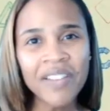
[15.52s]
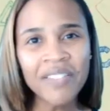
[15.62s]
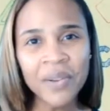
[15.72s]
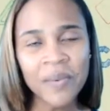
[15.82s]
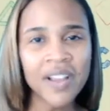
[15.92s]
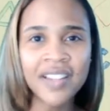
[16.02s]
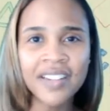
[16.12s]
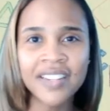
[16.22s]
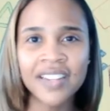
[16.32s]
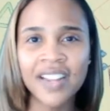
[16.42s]

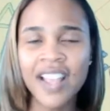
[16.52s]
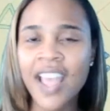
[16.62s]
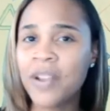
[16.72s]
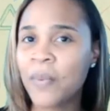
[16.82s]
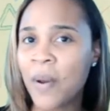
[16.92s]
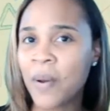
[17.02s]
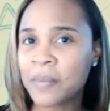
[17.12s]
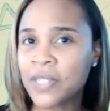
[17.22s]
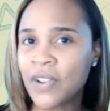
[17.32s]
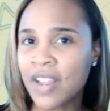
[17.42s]
everyone, and
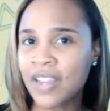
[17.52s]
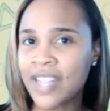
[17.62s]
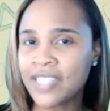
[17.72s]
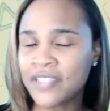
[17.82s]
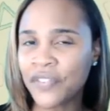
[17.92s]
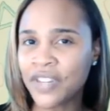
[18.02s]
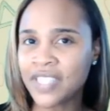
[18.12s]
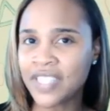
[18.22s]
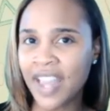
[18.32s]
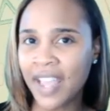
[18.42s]
welcome to our lesson for
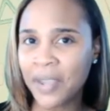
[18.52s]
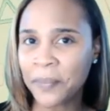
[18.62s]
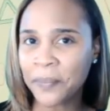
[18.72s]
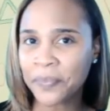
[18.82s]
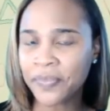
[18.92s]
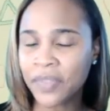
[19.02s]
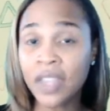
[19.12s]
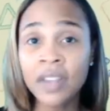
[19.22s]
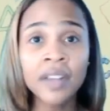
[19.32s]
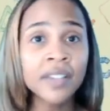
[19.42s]
today.
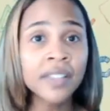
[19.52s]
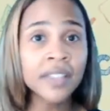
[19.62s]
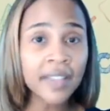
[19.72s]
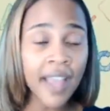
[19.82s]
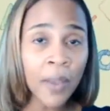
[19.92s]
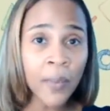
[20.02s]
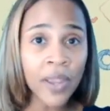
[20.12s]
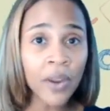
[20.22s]
Today, we